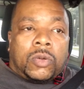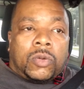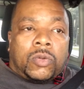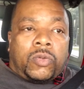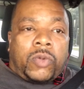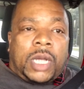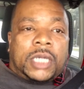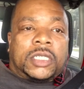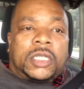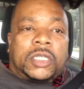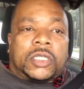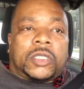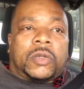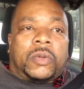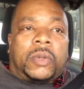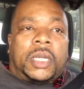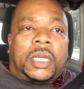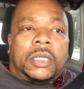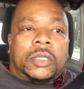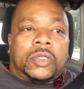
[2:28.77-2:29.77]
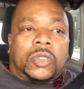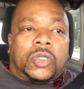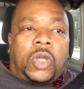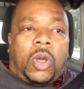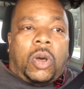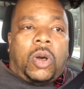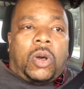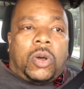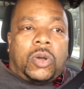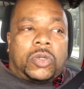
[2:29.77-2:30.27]
registering
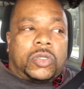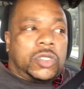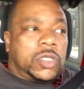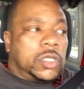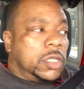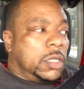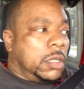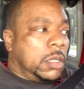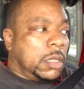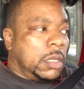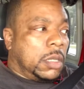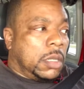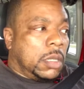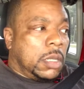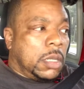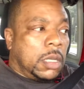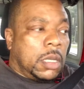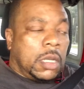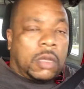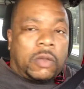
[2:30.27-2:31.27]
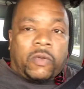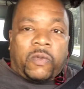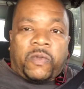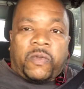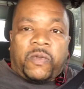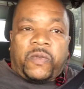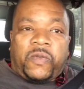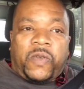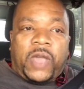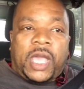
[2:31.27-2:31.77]
dogs,
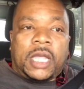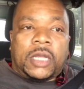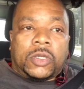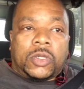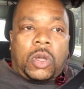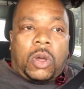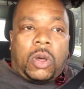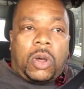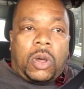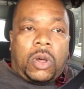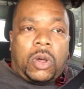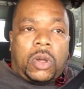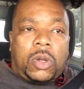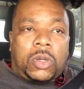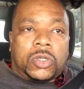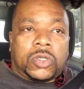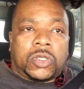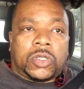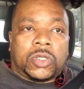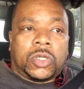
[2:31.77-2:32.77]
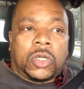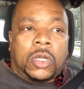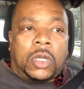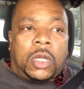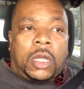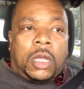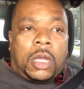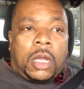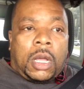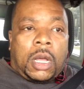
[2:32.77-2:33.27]
fake dogs,
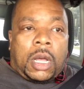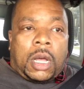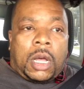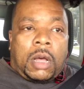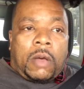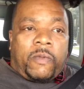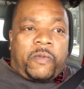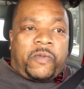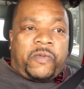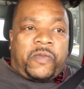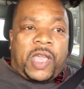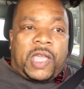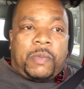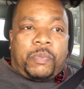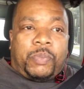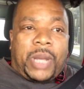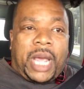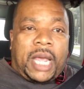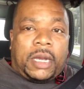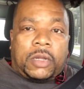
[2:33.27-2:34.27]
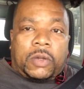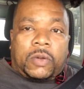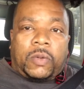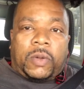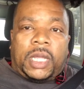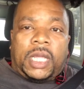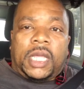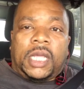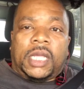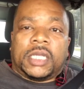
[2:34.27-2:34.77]
um, fake
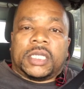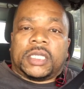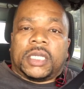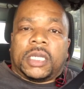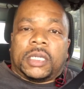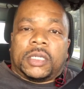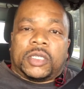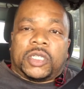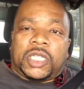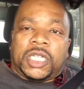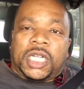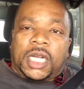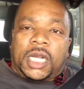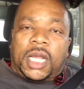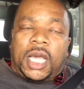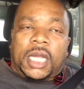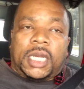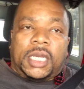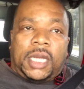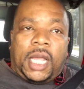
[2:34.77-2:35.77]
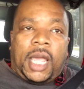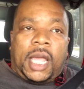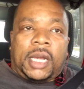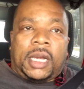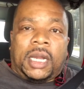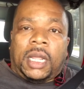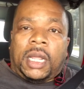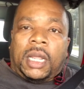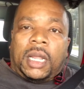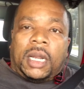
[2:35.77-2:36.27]
pedigrees and shit like
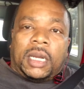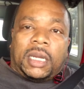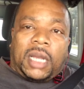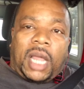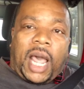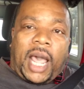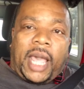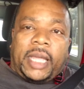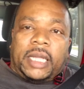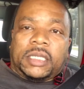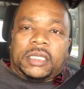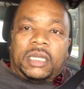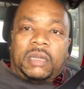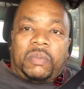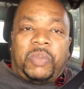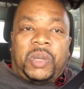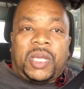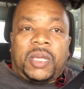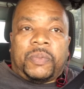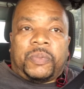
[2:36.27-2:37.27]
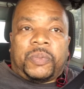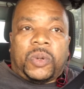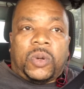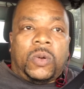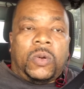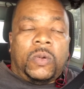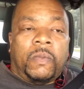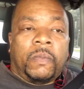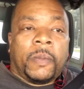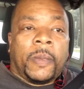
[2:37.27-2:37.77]
that, lying to
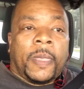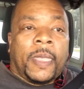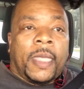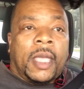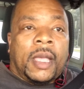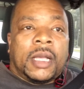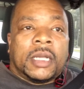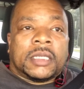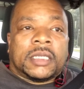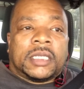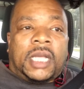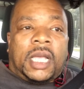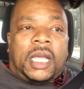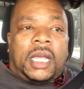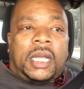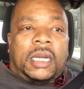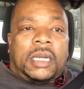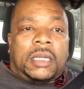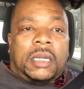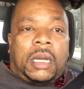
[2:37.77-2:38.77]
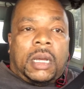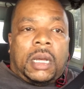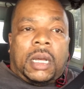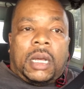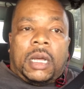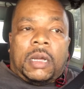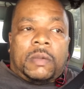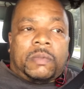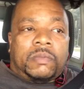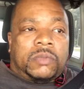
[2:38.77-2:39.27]
people, saying
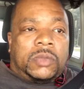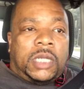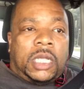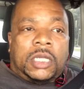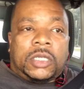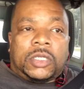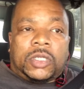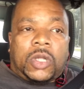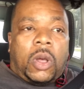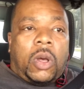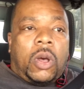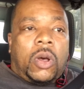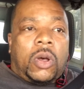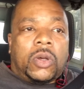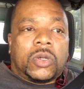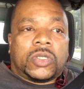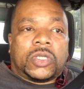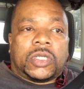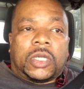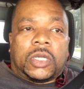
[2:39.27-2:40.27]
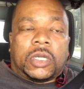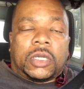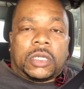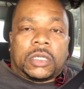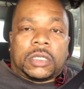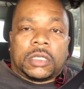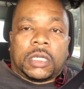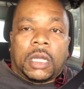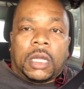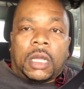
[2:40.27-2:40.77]
um, these dogs
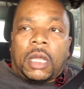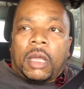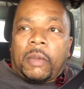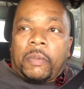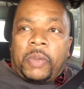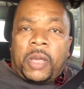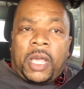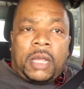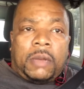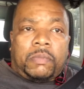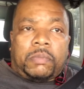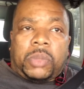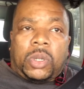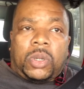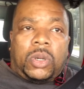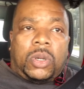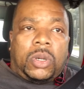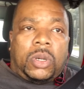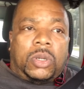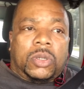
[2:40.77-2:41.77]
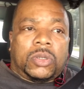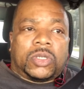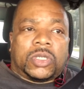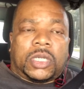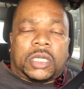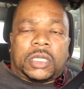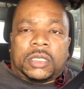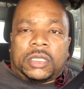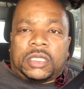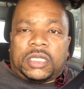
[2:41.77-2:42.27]
is pit bulls
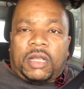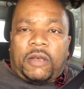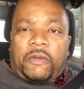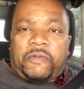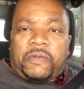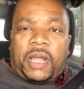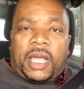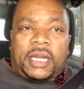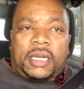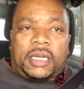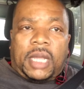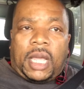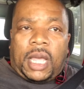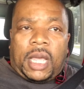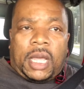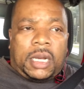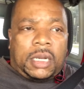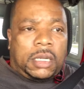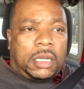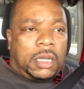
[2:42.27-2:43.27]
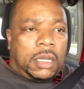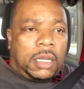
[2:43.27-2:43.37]
and stuff like that.